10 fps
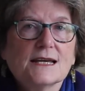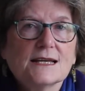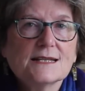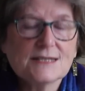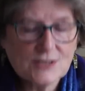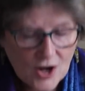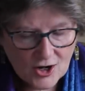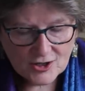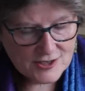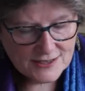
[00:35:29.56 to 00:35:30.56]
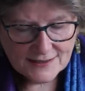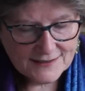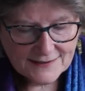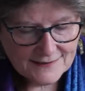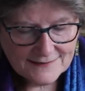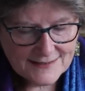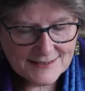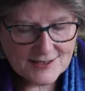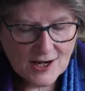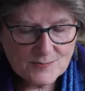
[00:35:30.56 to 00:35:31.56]
This is hard.
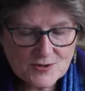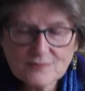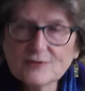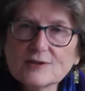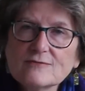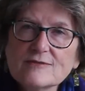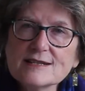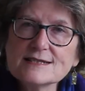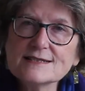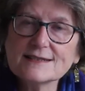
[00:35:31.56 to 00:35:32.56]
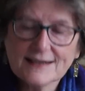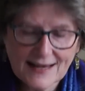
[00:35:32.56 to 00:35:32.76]
These times are full of risks